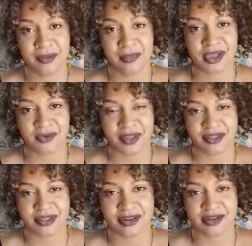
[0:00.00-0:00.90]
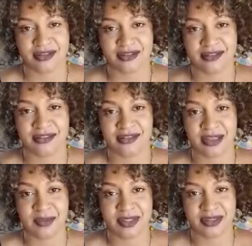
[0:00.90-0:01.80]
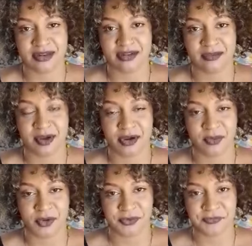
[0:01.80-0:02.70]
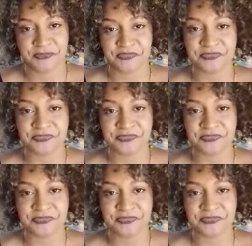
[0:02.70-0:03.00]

My question is to the Labor Senator Murray Watt.